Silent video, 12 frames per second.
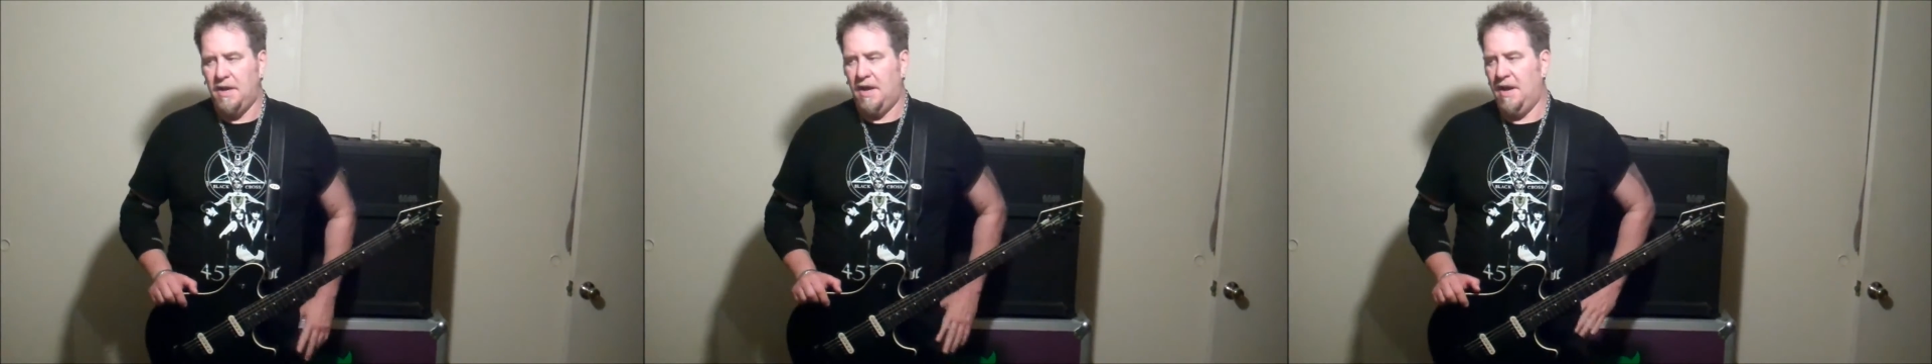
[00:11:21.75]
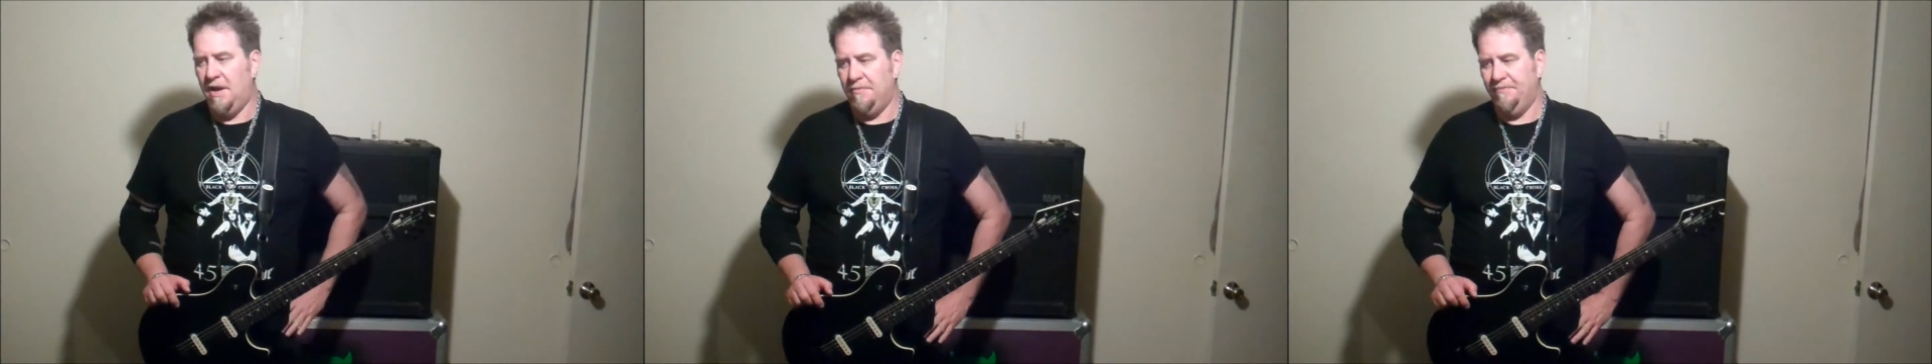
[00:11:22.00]

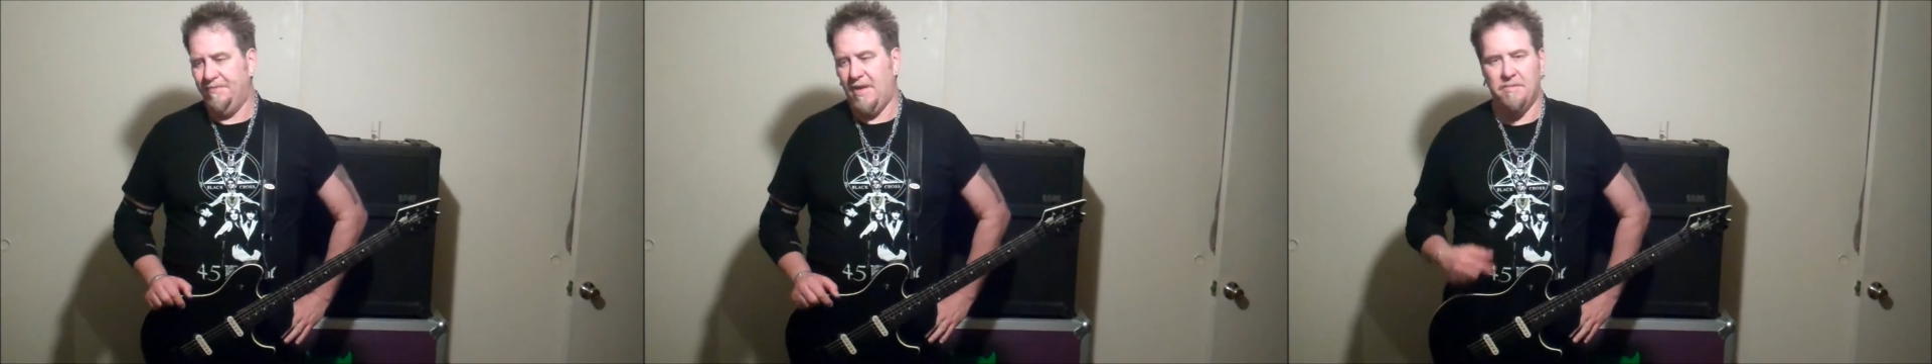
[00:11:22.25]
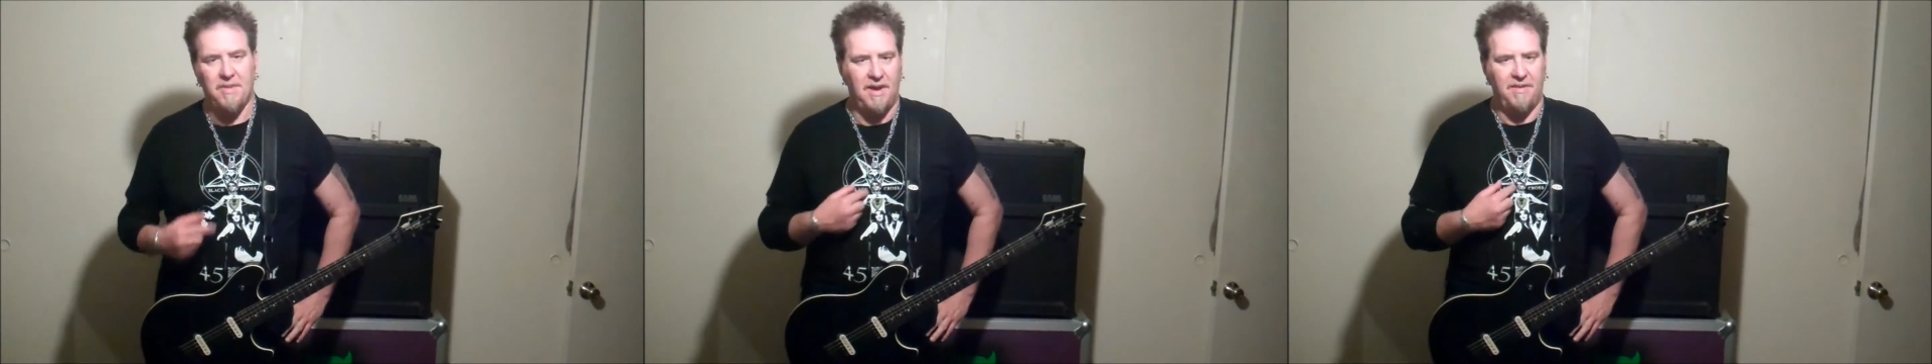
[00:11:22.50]

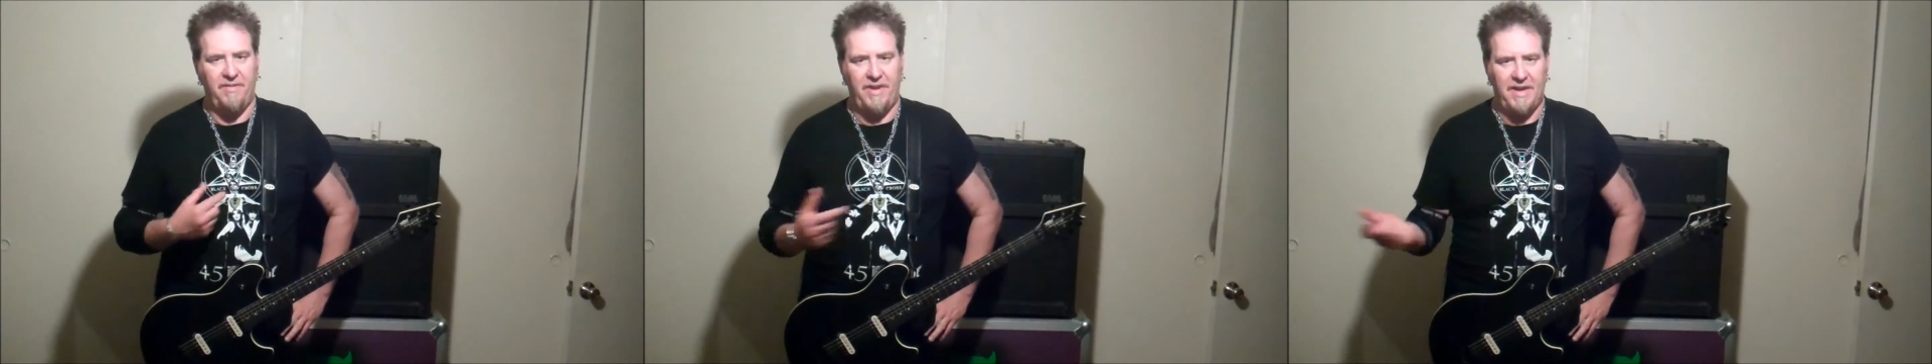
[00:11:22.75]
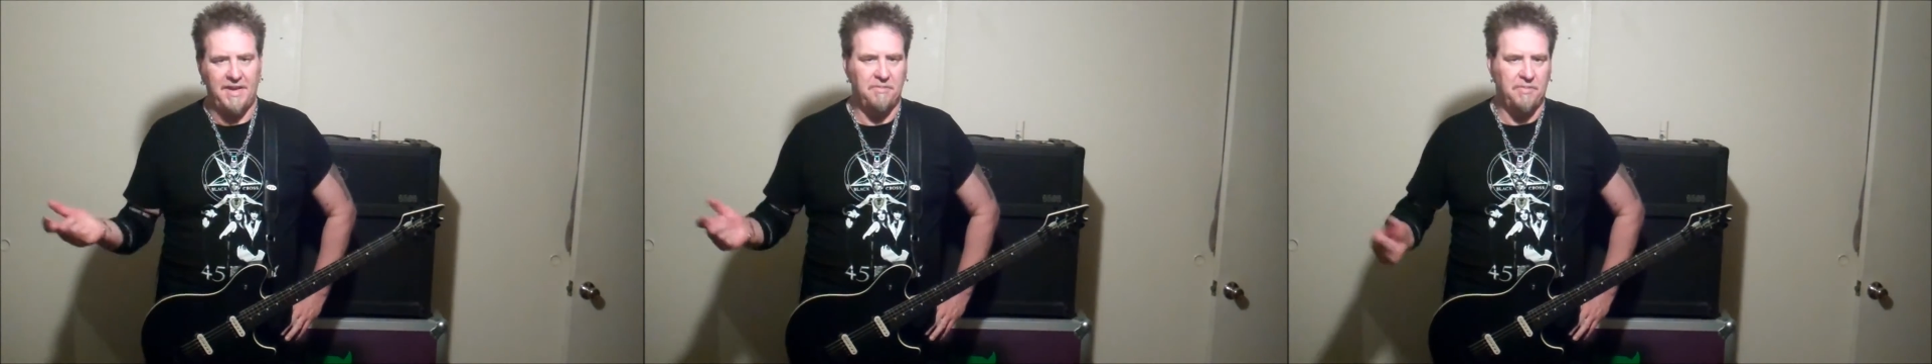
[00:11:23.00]
I'm not a
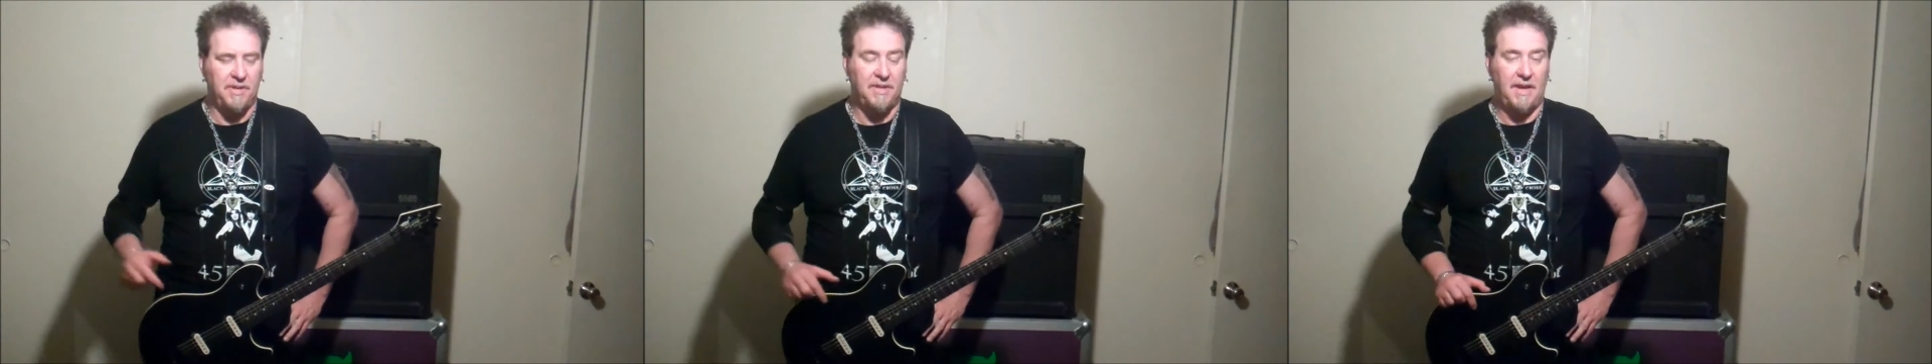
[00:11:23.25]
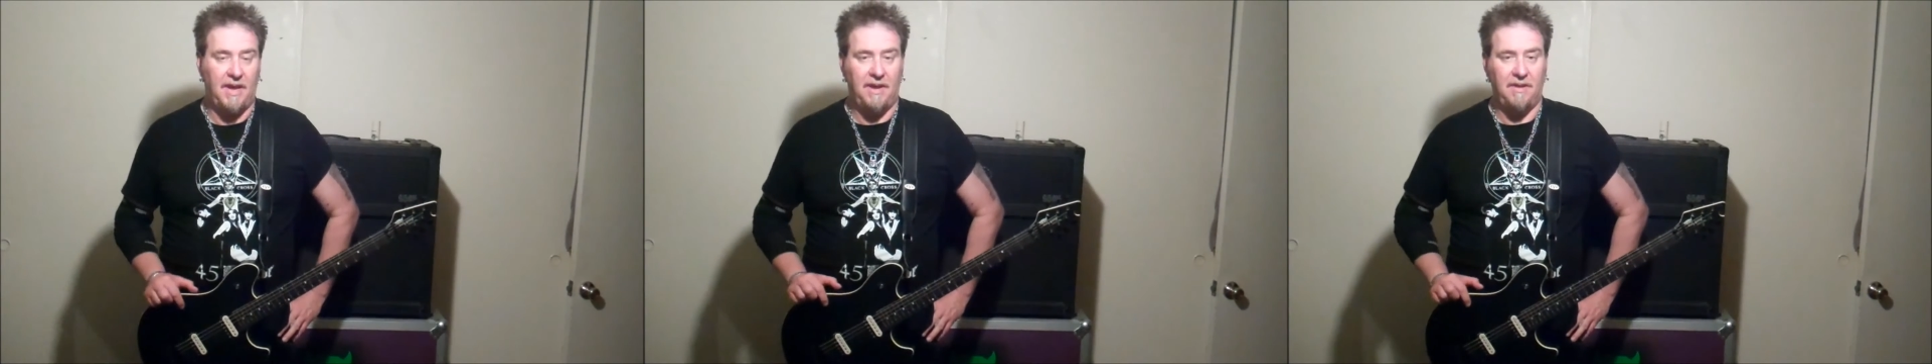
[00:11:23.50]
vegan, but
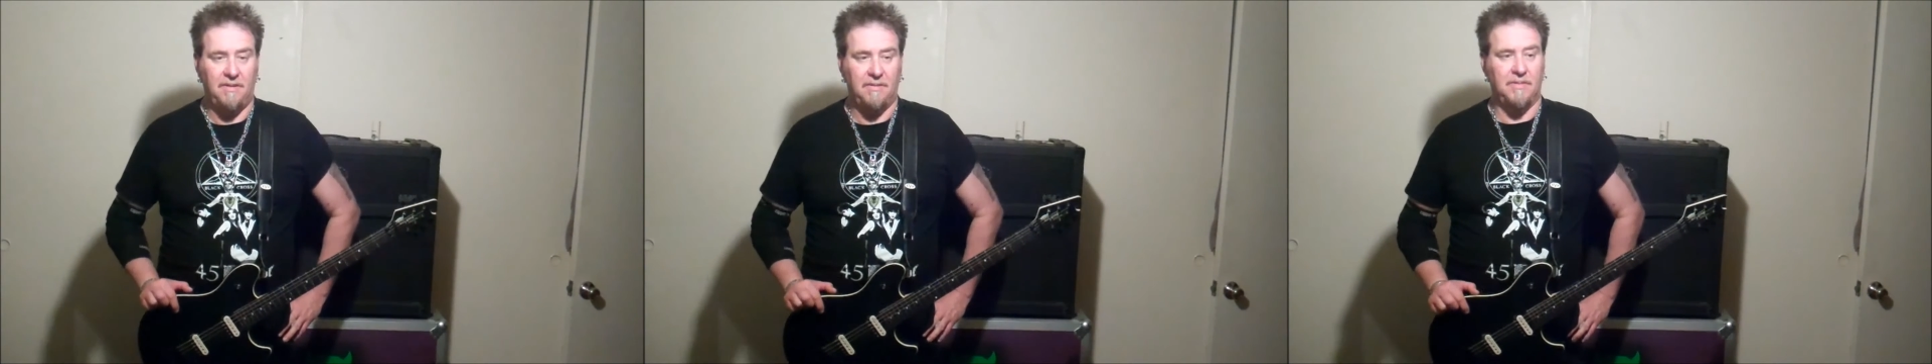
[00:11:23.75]
they're